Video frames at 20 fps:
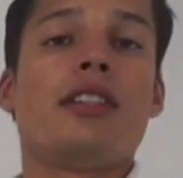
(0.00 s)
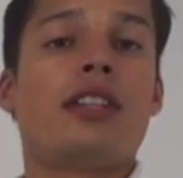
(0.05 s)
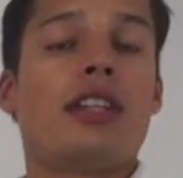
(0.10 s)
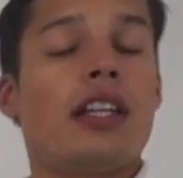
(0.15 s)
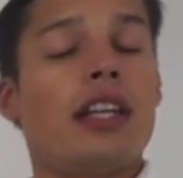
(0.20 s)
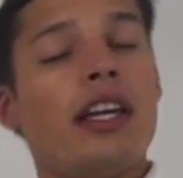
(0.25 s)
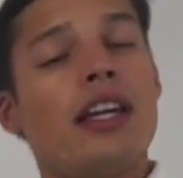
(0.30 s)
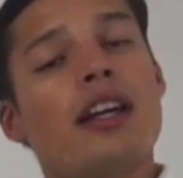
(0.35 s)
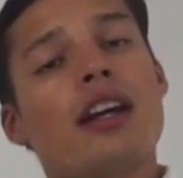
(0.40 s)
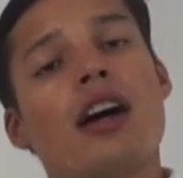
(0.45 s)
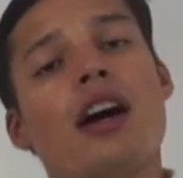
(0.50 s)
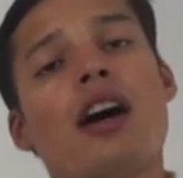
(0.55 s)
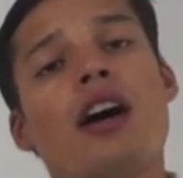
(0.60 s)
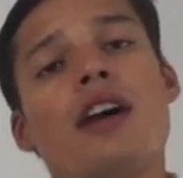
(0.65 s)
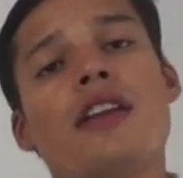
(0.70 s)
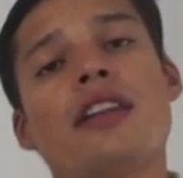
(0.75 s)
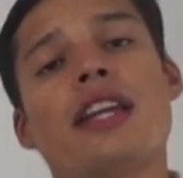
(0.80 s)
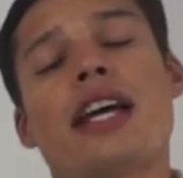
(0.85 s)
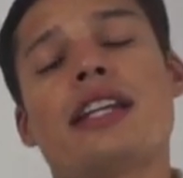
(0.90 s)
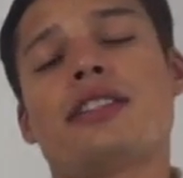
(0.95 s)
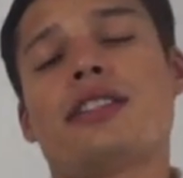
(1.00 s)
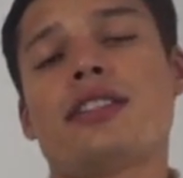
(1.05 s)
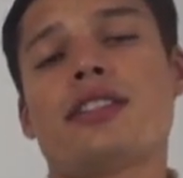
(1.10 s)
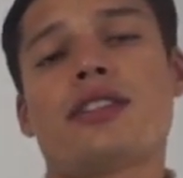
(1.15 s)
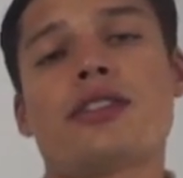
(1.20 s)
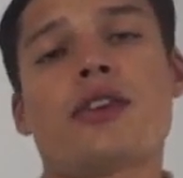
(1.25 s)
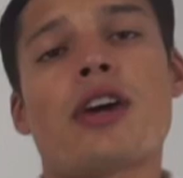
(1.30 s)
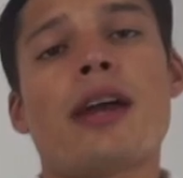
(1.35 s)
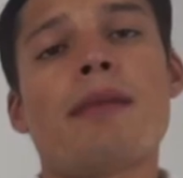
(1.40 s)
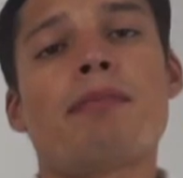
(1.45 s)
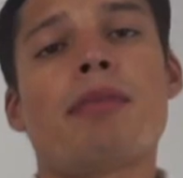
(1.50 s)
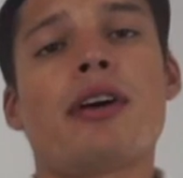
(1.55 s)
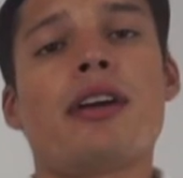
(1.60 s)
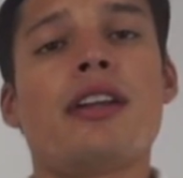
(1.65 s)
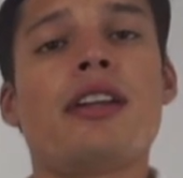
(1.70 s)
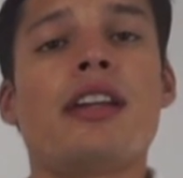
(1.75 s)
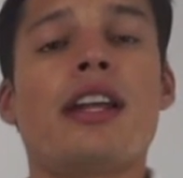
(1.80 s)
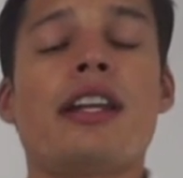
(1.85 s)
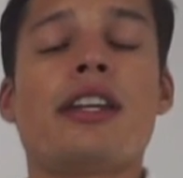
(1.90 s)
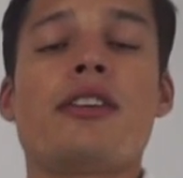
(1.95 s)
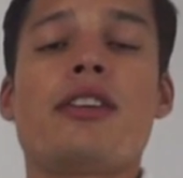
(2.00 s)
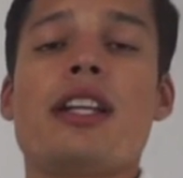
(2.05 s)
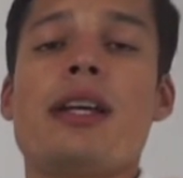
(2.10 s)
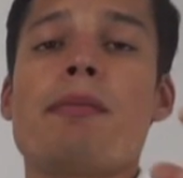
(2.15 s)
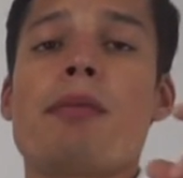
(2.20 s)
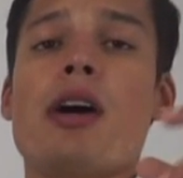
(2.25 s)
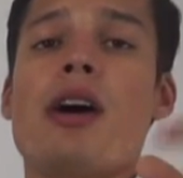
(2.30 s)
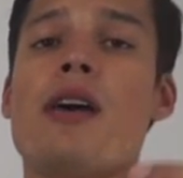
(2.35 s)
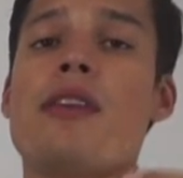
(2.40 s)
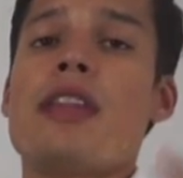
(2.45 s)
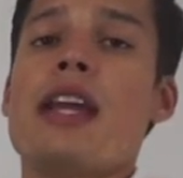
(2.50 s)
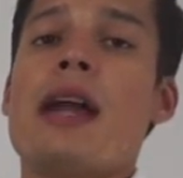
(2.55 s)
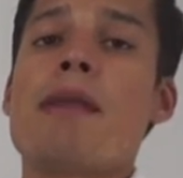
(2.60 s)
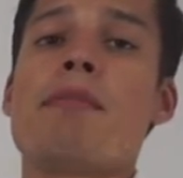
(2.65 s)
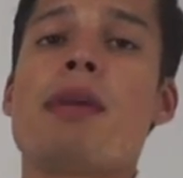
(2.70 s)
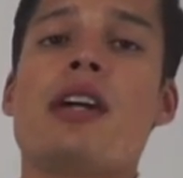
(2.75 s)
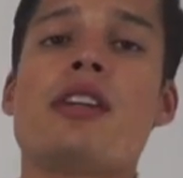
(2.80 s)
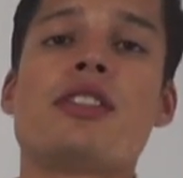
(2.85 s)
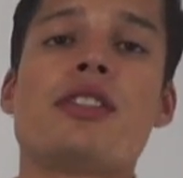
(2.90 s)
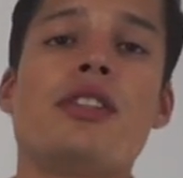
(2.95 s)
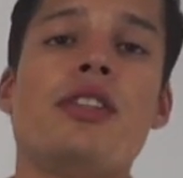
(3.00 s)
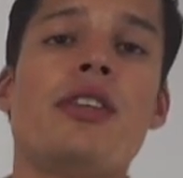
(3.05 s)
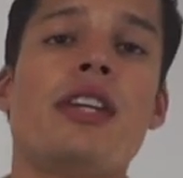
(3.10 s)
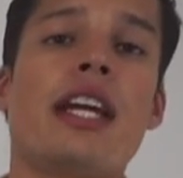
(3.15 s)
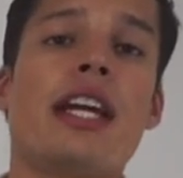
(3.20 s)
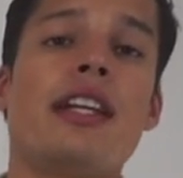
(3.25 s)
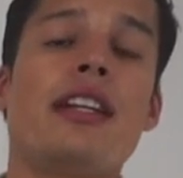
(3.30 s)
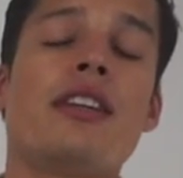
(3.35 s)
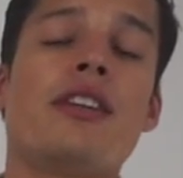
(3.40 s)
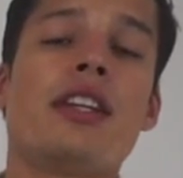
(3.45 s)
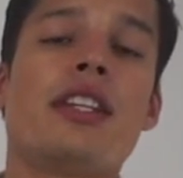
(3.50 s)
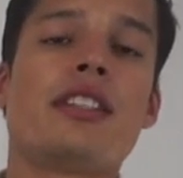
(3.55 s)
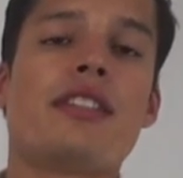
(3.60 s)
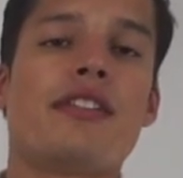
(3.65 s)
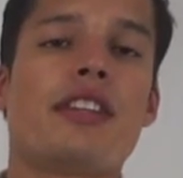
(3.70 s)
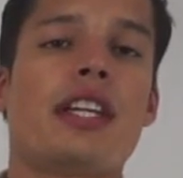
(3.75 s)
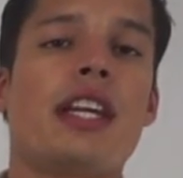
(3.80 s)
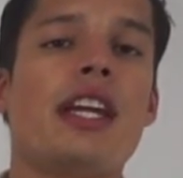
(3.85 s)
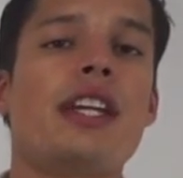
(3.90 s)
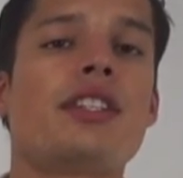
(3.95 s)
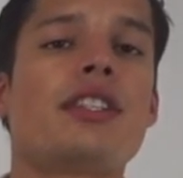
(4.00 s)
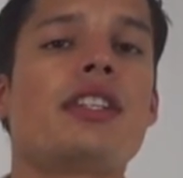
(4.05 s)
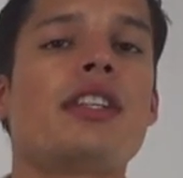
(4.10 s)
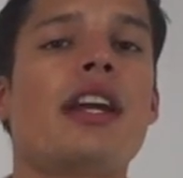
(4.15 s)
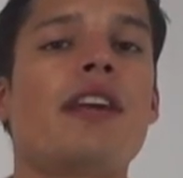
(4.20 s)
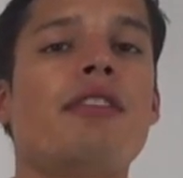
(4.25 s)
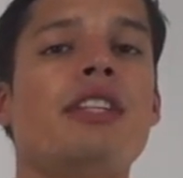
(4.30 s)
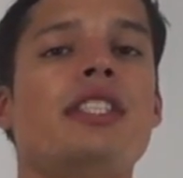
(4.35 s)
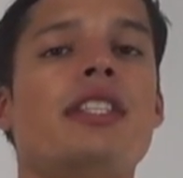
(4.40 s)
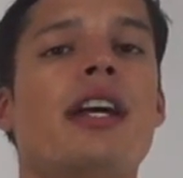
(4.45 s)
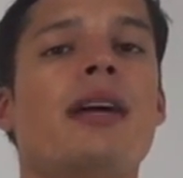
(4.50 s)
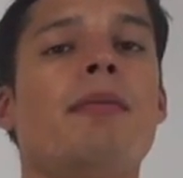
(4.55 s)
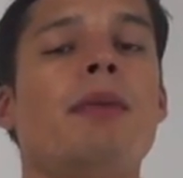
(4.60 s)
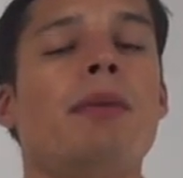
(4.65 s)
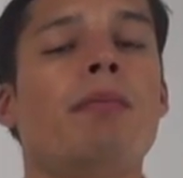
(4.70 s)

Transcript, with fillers: click on that subscribe button and click on that bell so you get notification every time